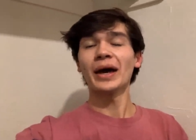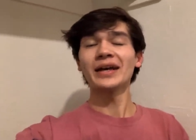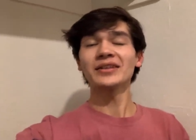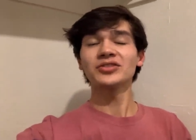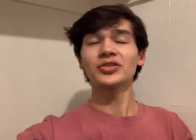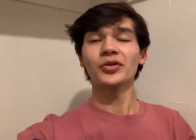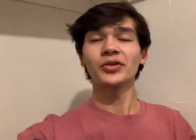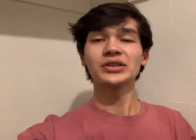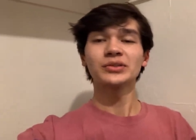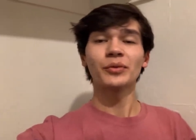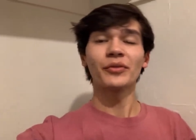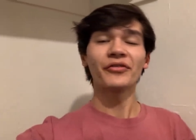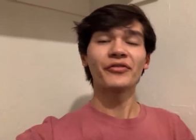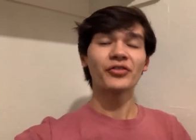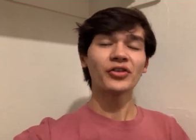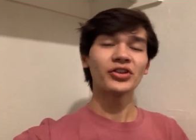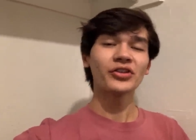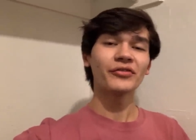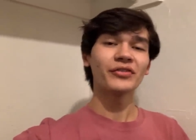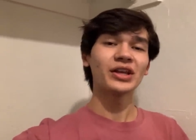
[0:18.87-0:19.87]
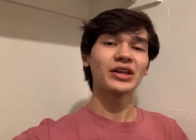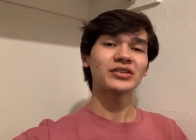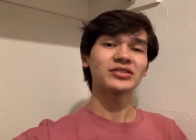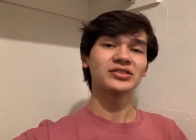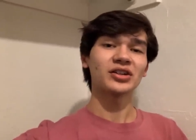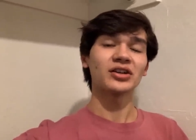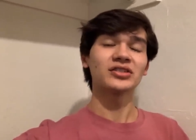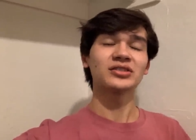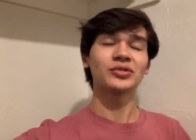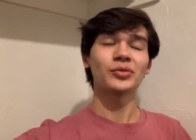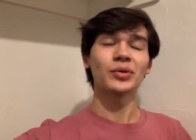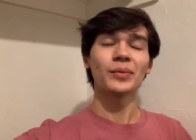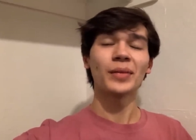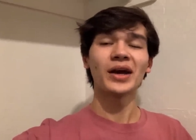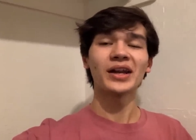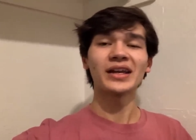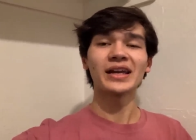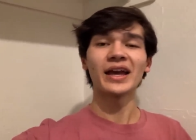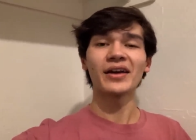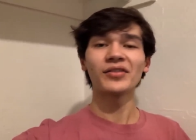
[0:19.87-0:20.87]
As always, before the video starts, I'm
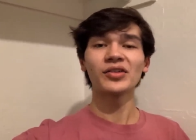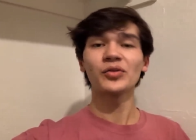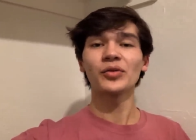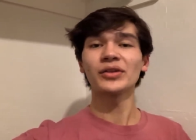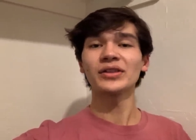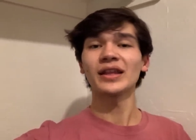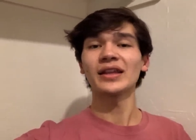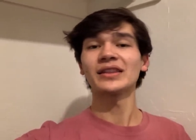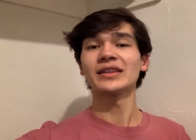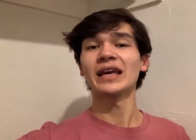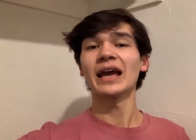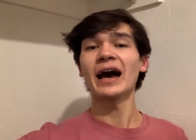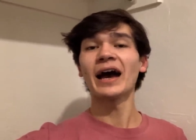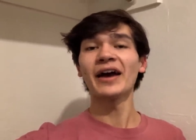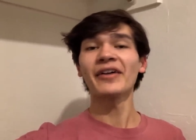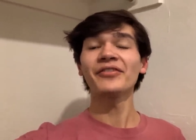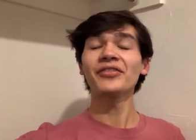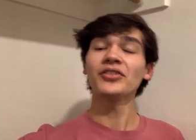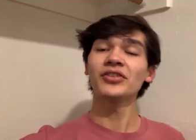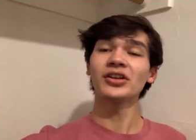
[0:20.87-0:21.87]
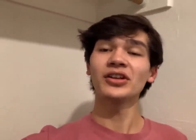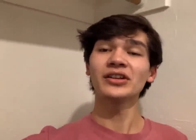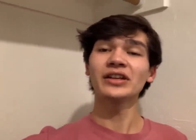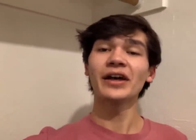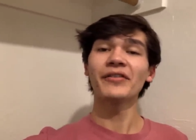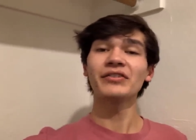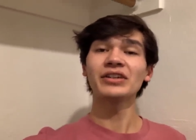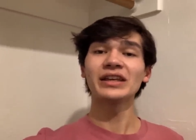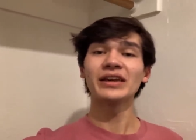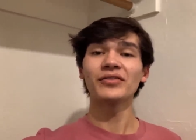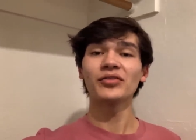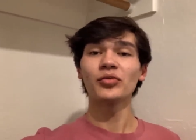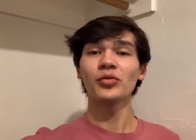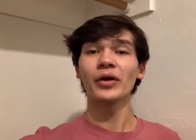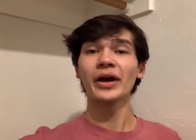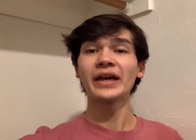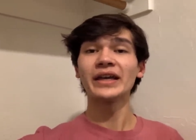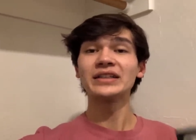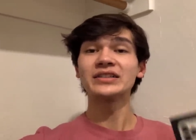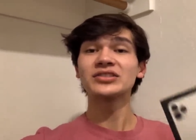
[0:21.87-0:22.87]
reminding everyone that the iPhone 11
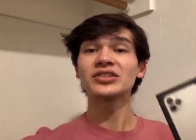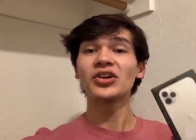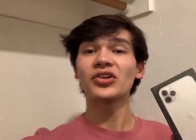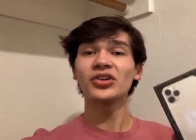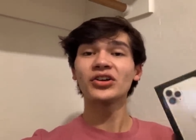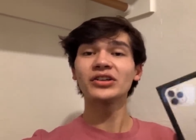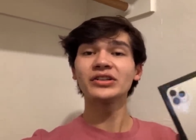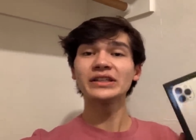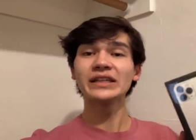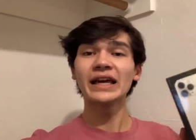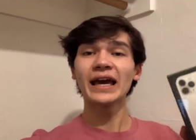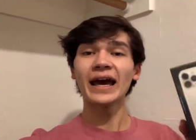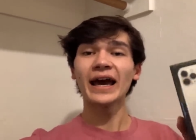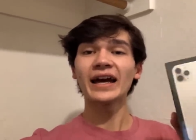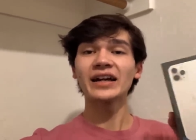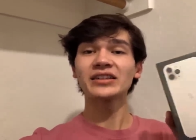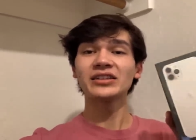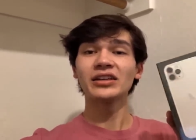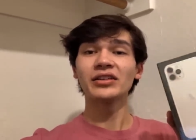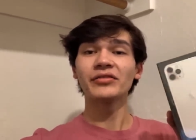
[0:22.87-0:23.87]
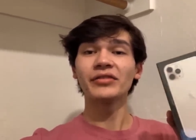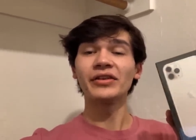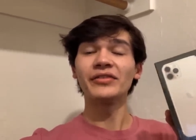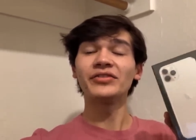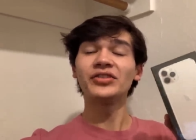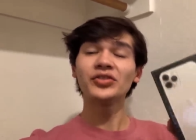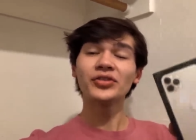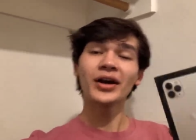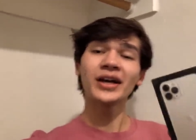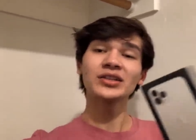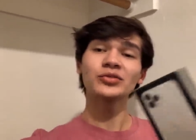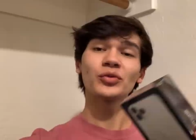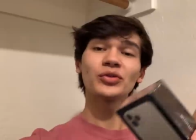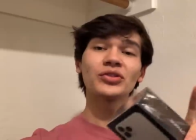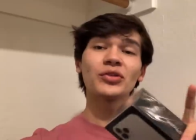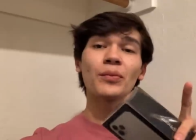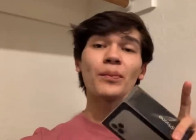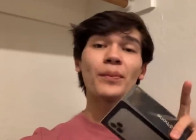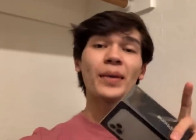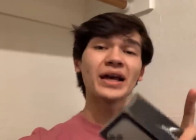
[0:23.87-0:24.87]
giveaway is currently active. If you guys want
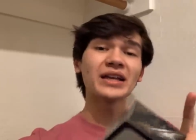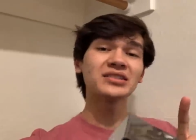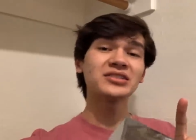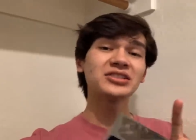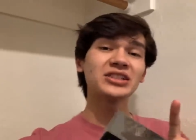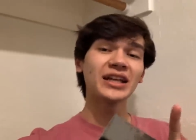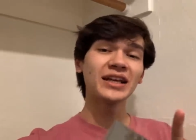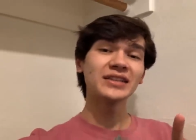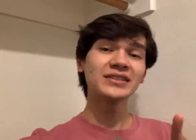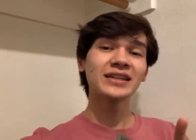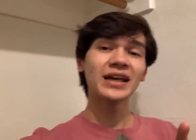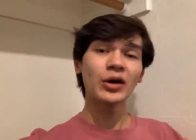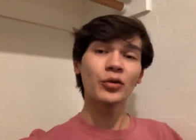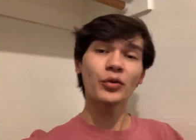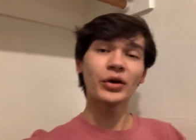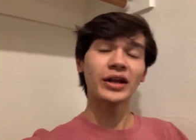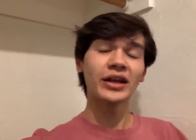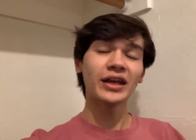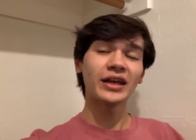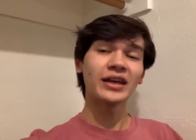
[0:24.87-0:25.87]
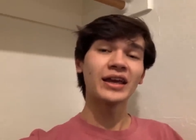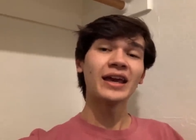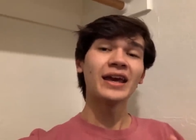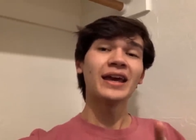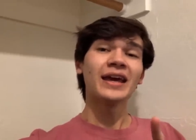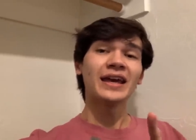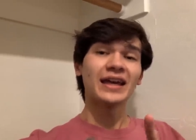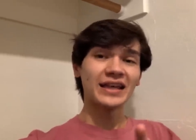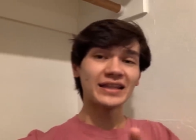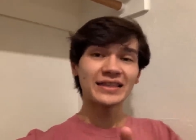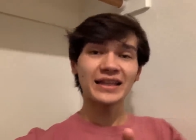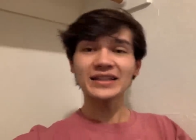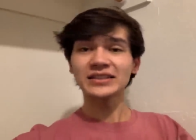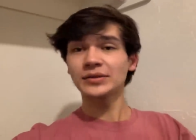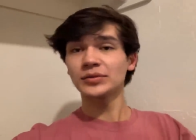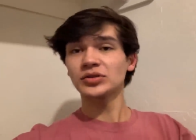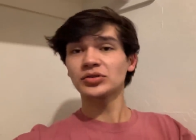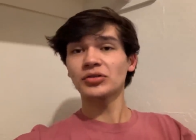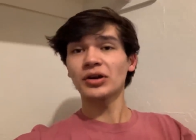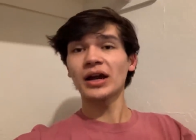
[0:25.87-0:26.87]
the best chance at winning, hit that
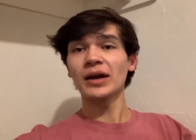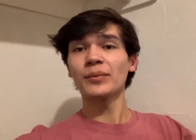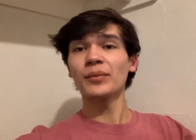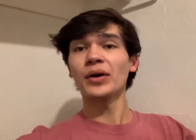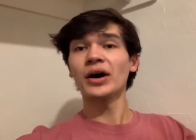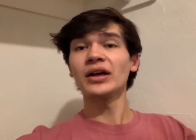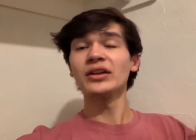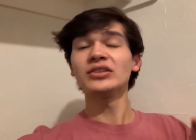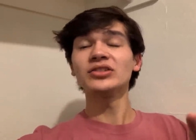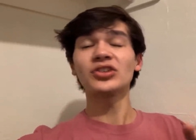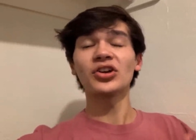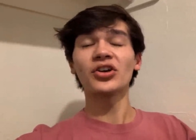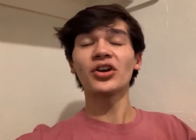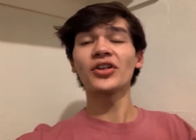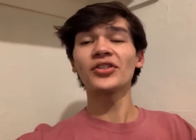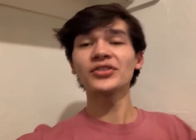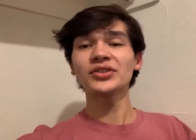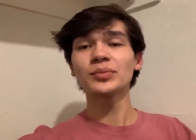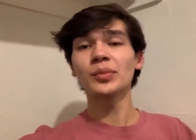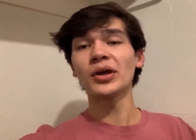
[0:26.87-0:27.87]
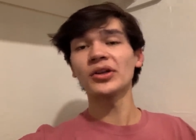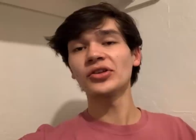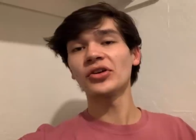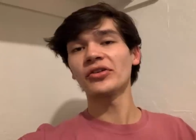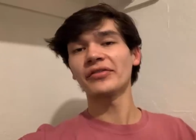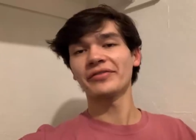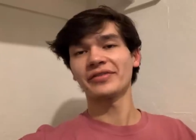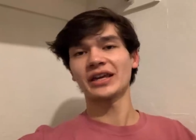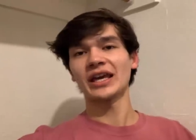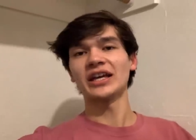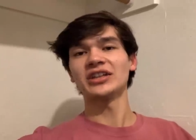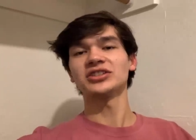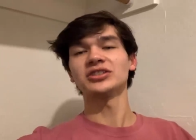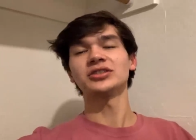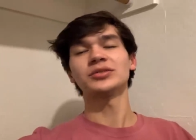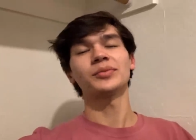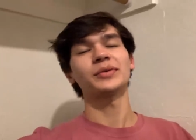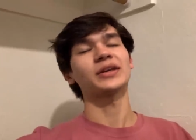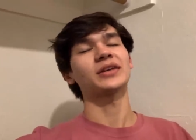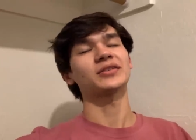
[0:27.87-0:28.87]
subscribe button, turn on those bell
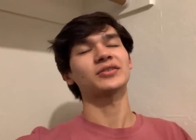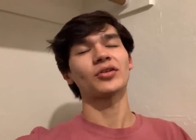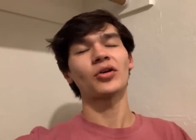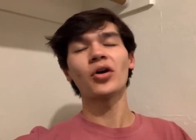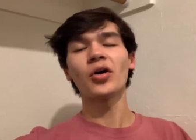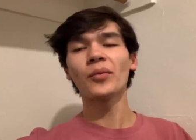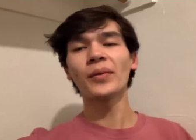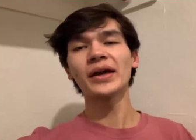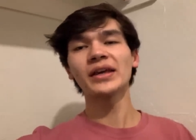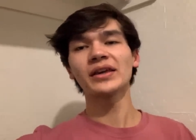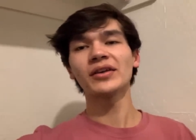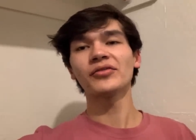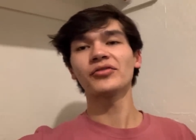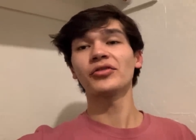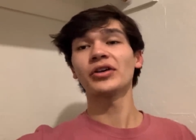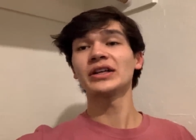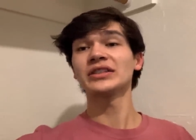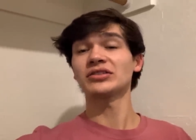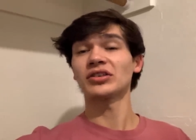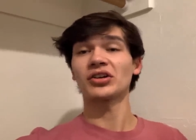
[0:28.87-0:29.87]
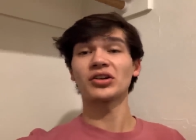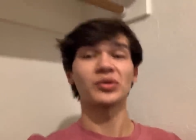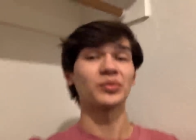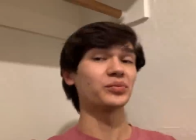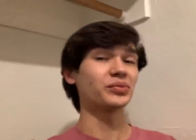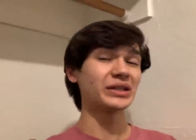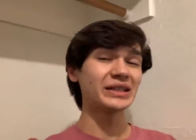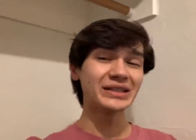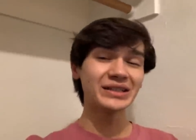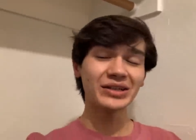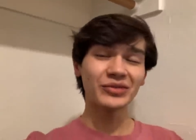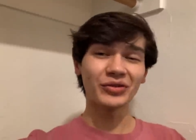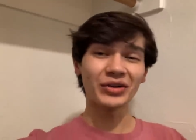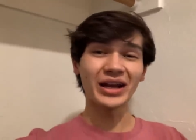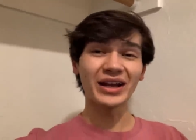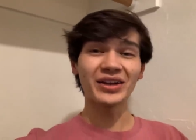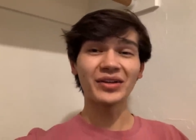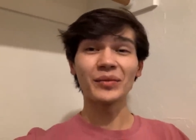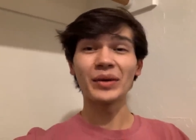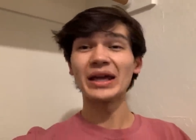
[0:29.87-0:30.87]
notifications because all my giveaways are completely
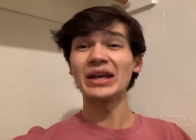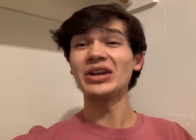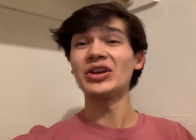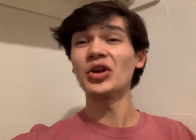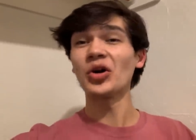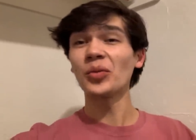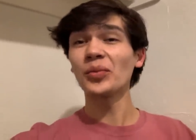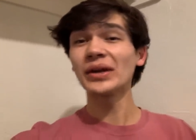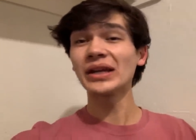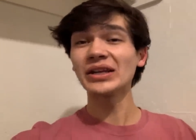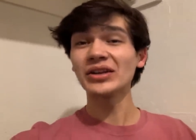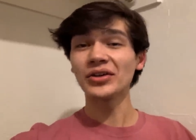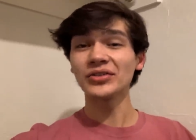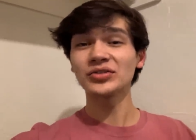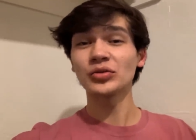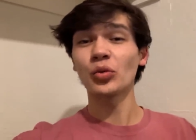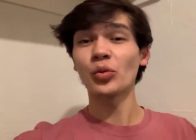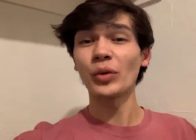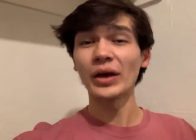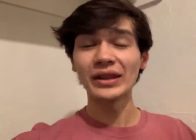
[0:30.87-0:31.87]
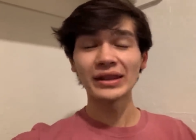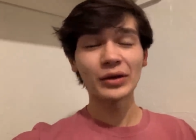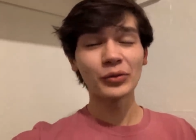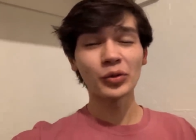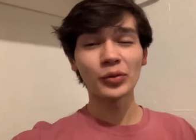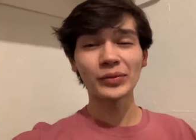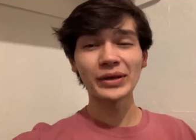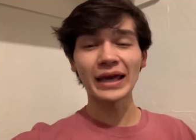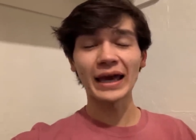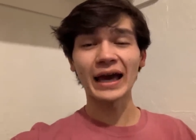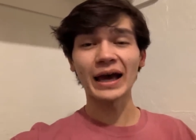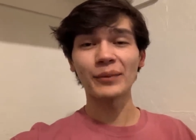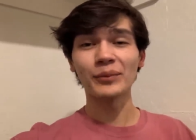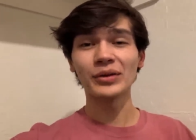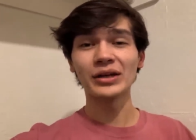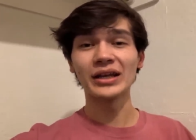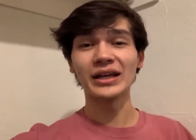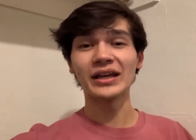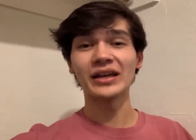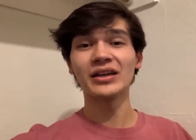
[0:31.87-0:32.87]
random and nobody knows when they will be
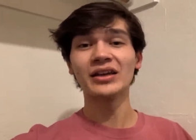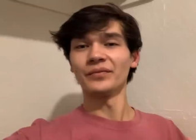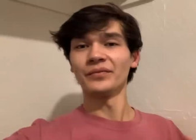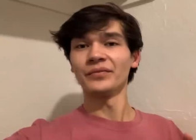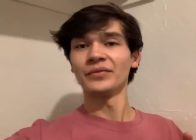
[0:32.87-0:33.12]
happening.